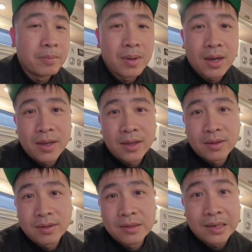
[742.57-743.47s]

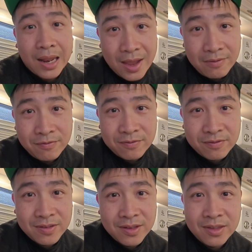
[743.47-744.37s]
my life
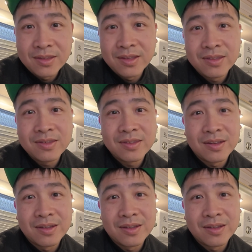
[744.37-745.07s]
in this